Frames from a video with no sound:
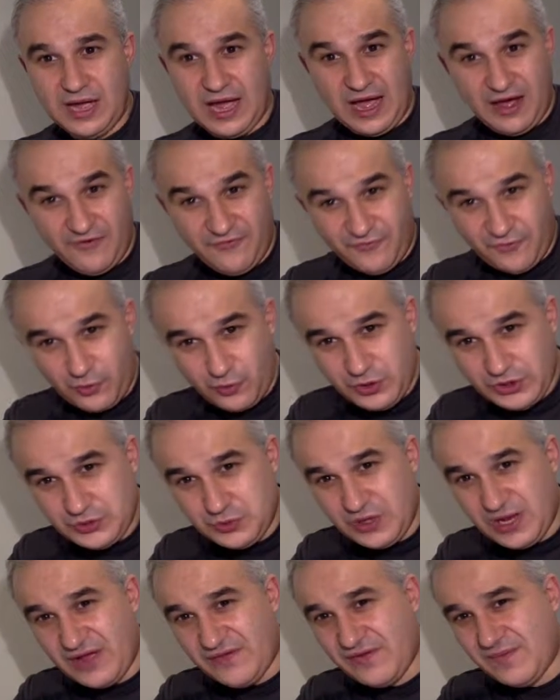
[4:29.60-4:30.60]
and for which
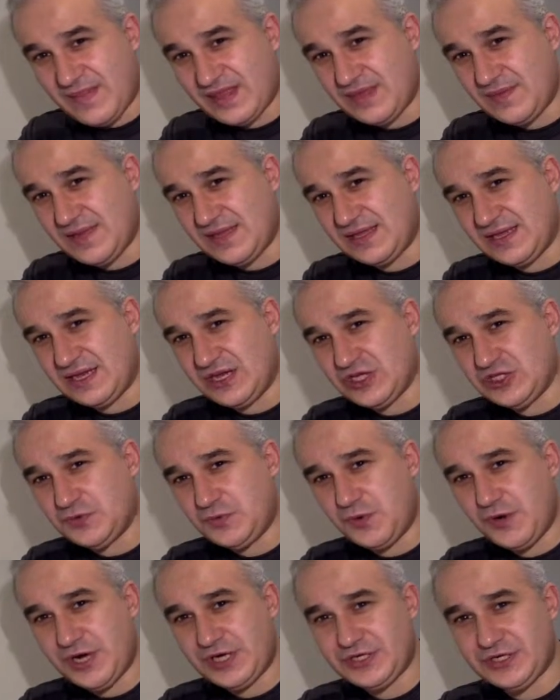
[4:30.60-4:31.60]
we have a mathematical
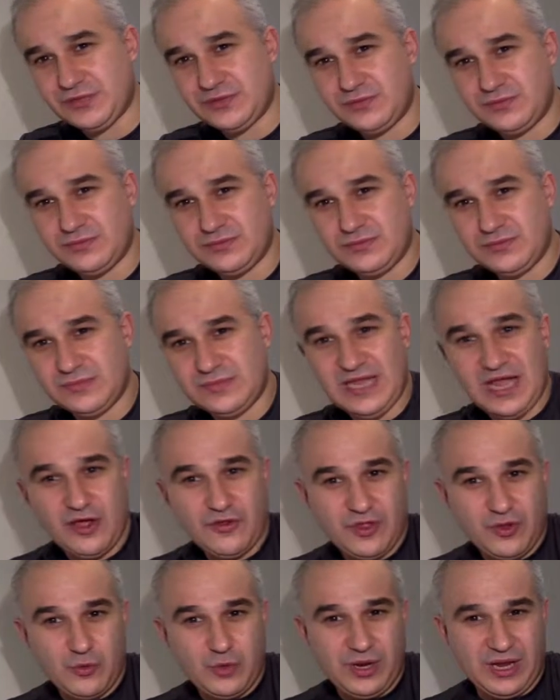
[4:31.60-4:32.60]
expression now
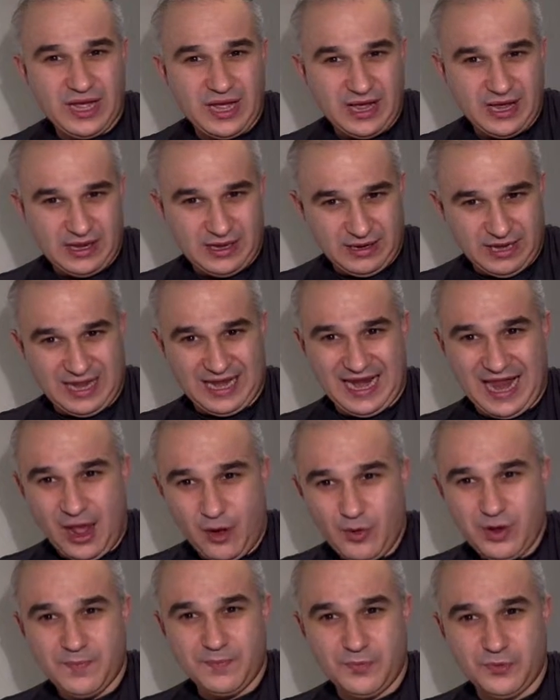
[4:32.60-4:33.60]
that we
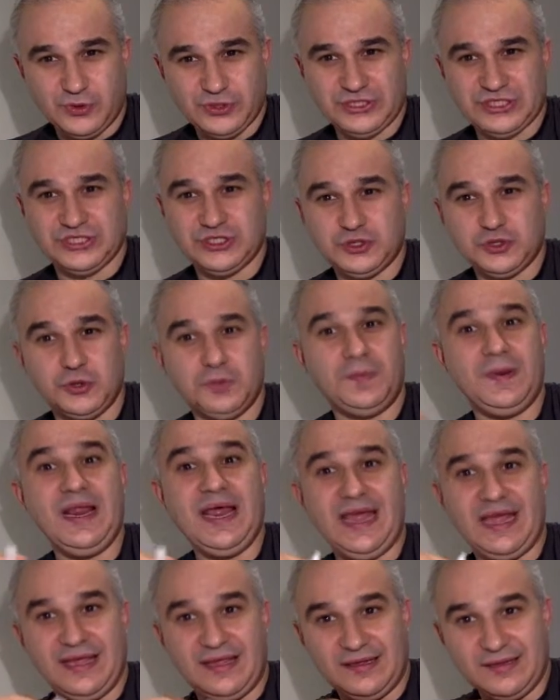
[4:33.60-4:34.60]
allow impulses to
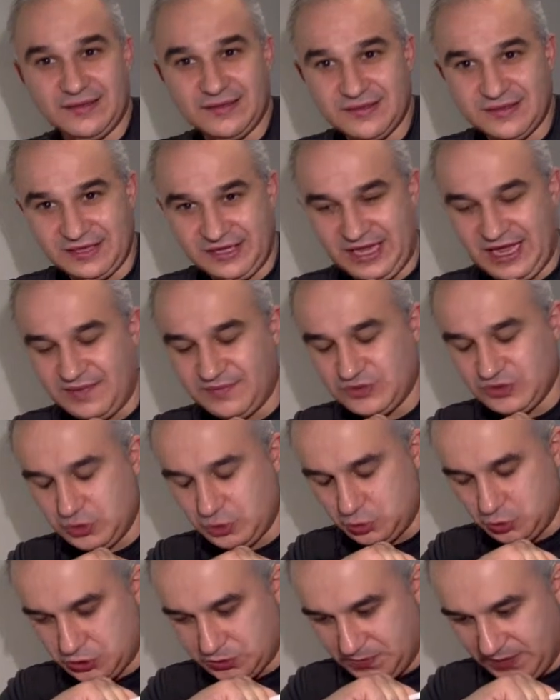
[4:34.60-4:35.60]
play the game, so
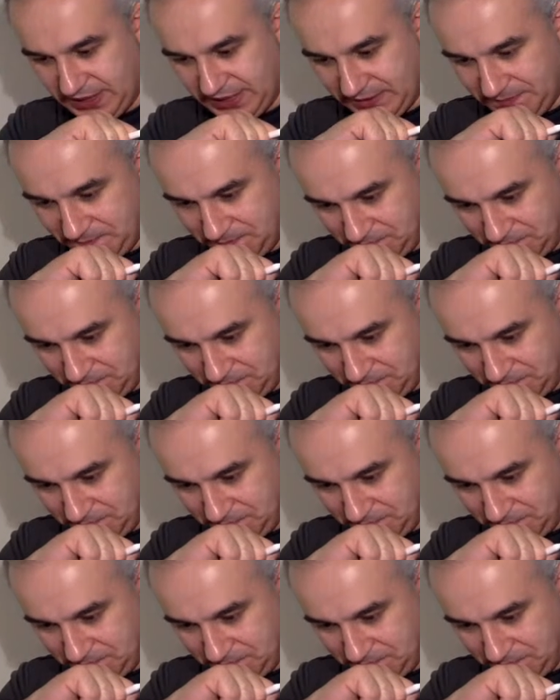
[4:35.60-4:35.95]
to speak.